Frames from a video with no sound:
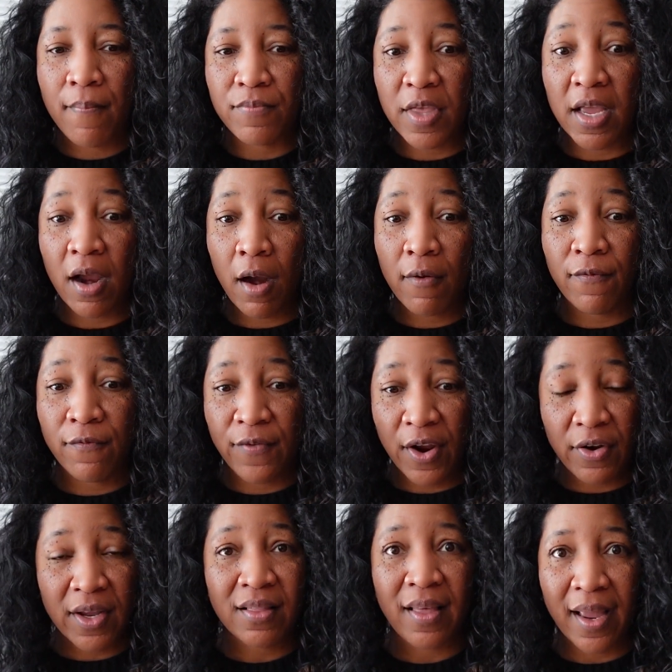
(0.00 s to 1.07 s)
They are
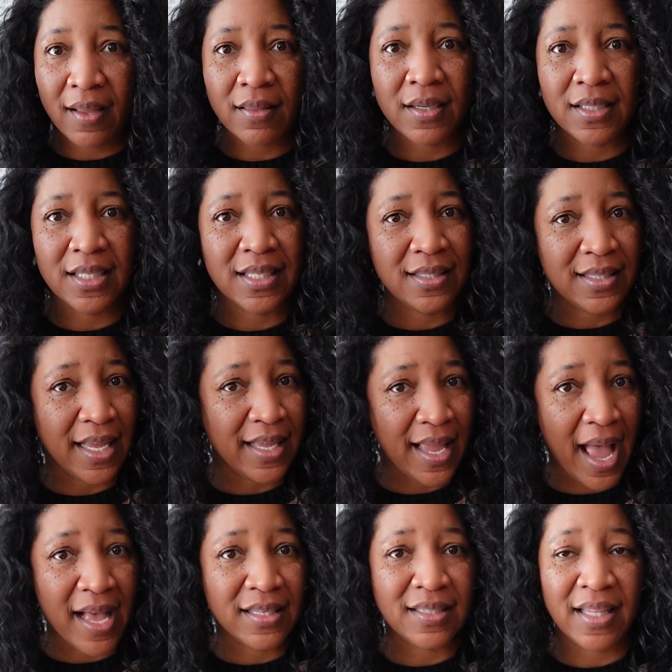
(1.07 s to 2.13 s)
very likely to say
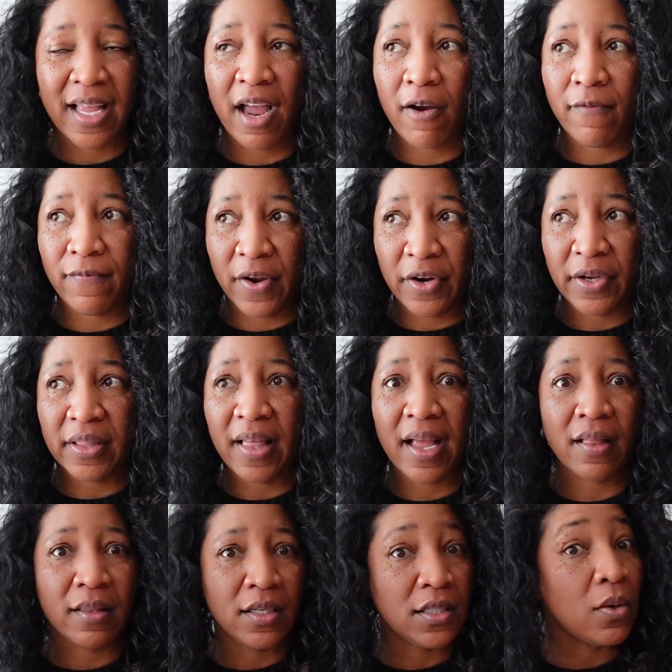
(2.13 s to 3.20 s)
yes. They are very
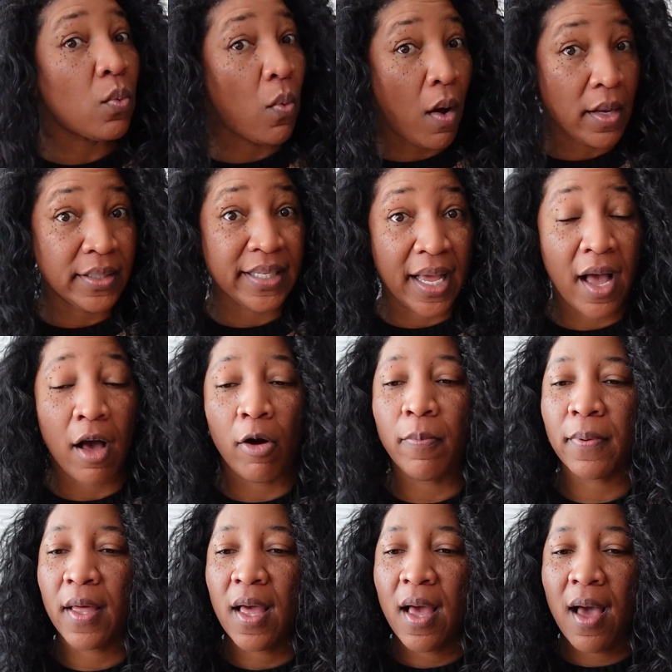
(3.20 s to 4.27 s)
likely to want to
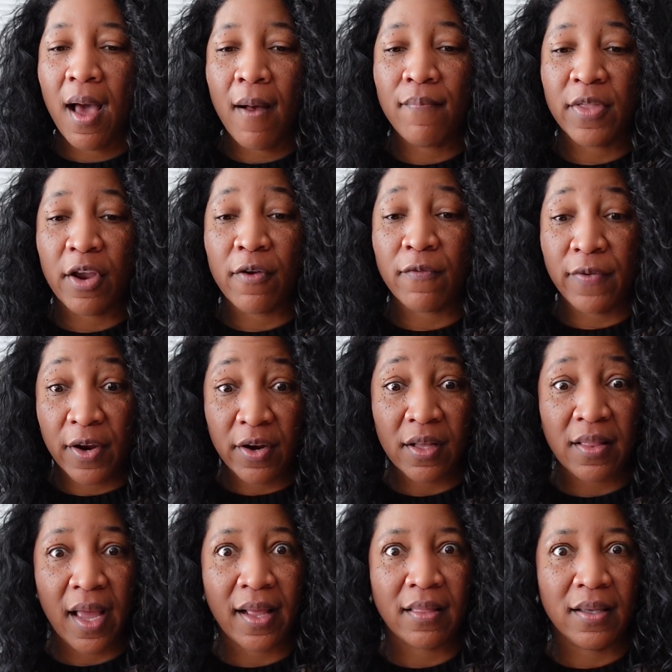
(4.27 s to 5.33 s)
help. They're very
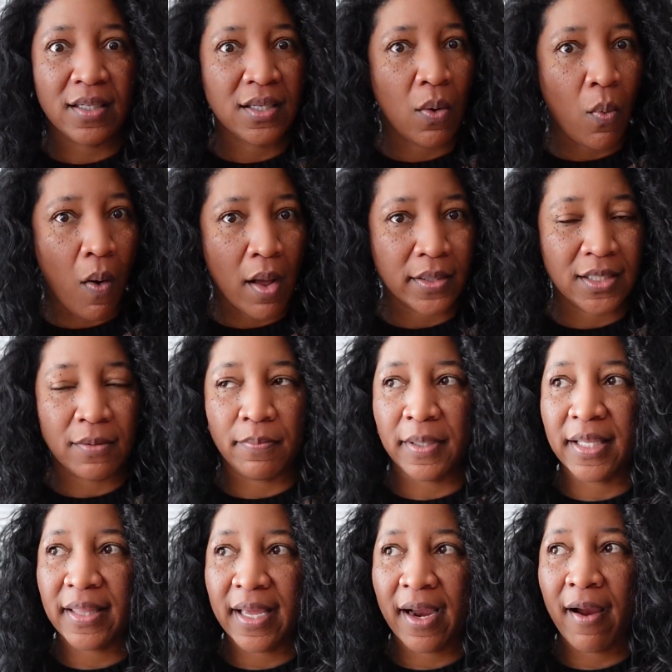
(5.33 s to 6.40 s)
likely to want to
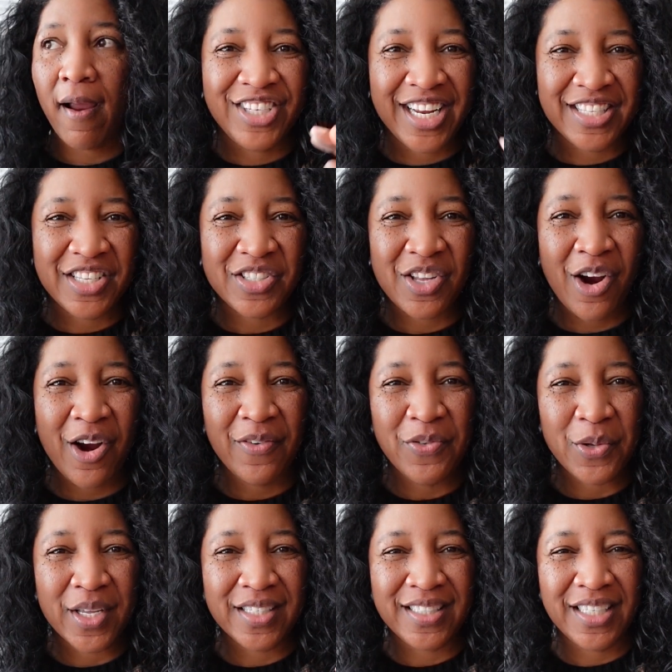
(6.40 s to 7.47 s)
be there. Chances are, if
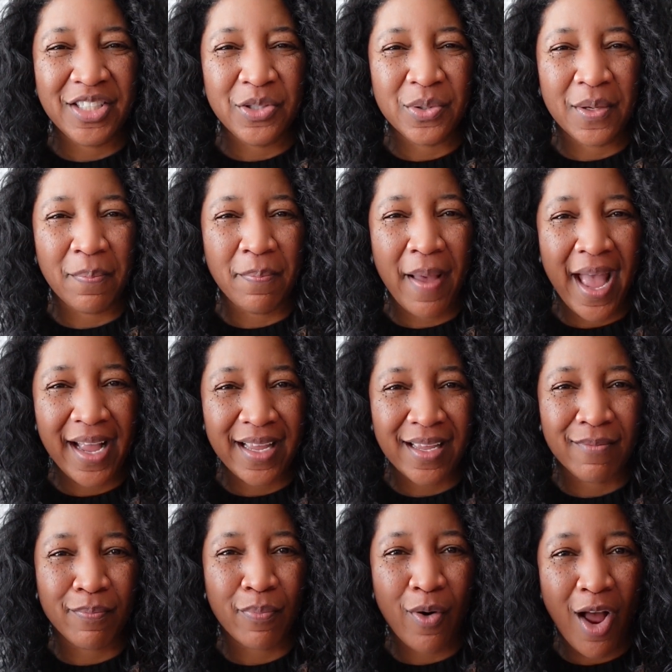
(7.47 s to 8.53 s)
you continue to peck
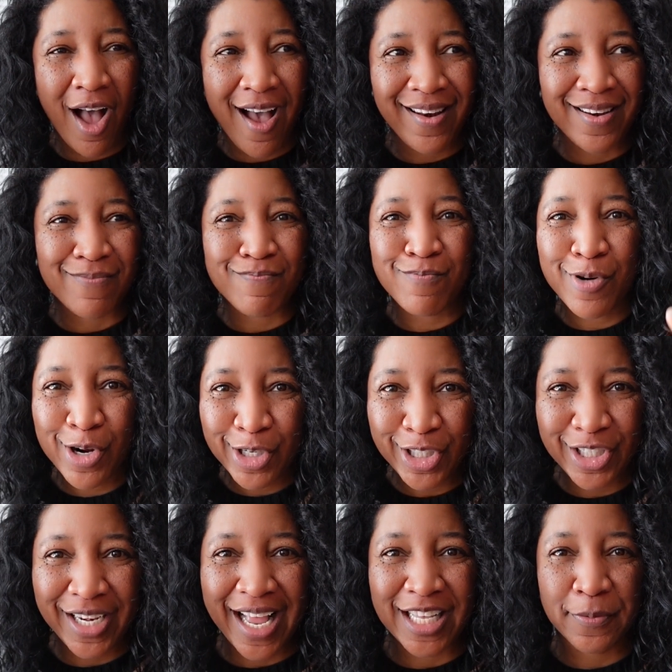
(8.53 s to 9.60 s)
and prod and
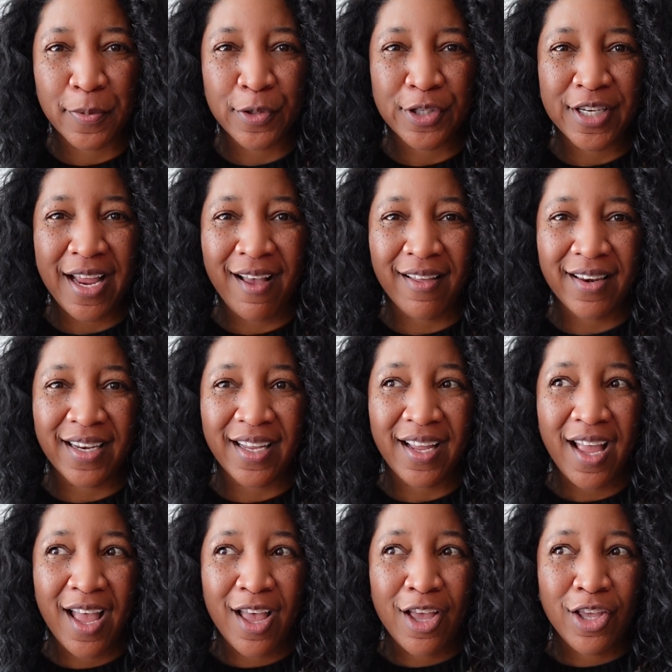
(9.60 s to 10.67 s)
push an S
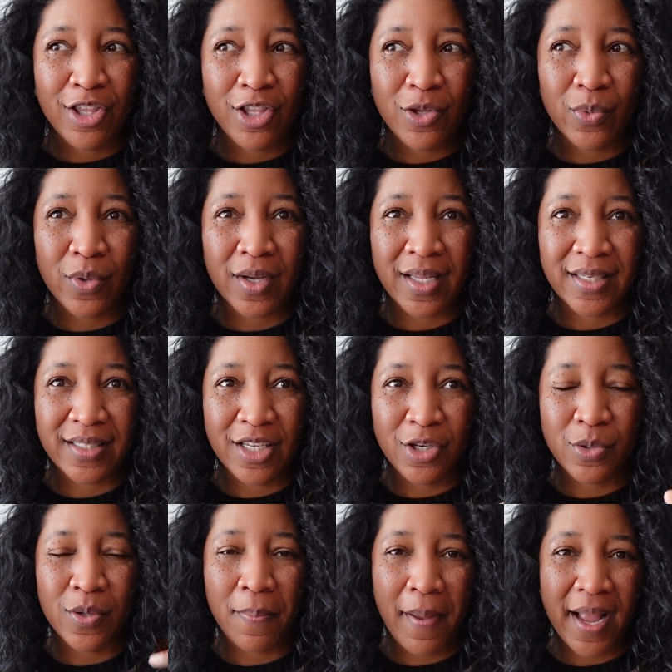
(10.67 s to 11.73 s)
personality, you will
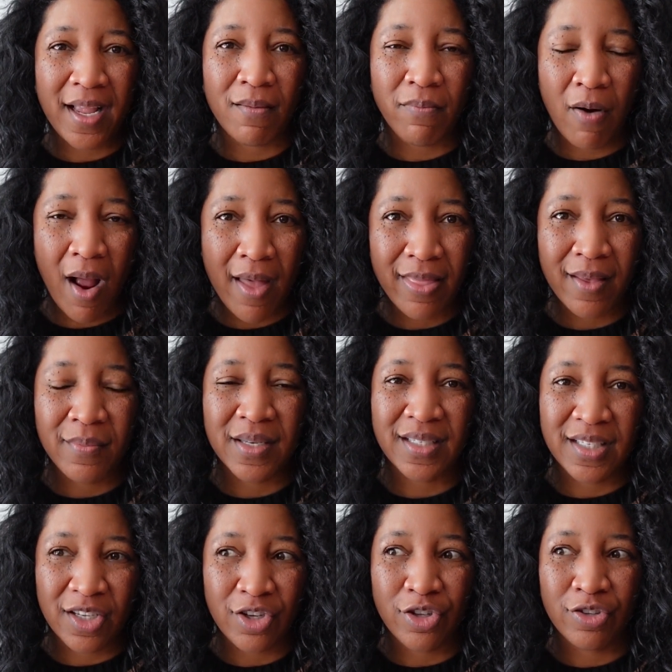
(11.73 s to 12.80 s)
continue to peck and prod them
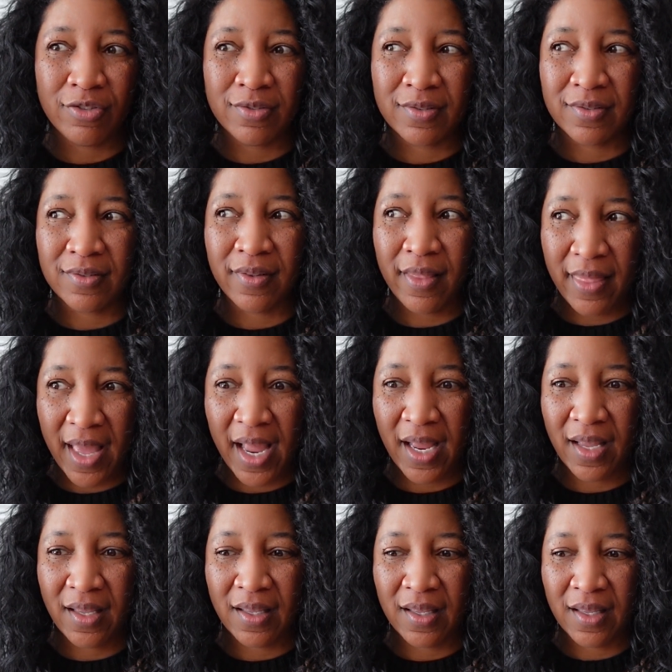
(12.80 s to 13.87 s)
until
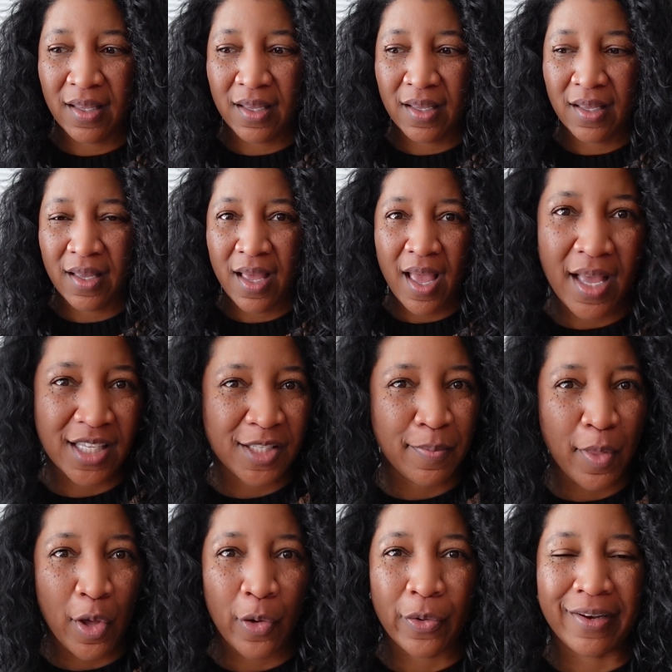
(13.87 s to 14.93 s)
they
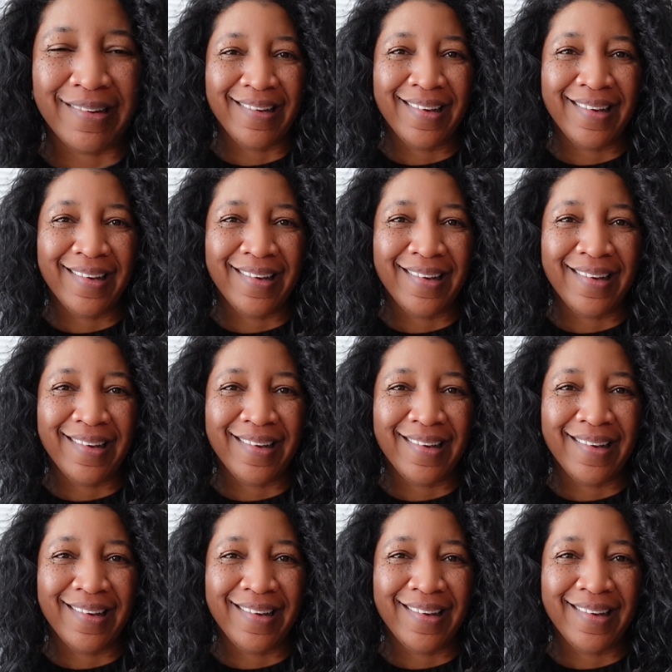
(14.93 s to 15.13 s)
explode.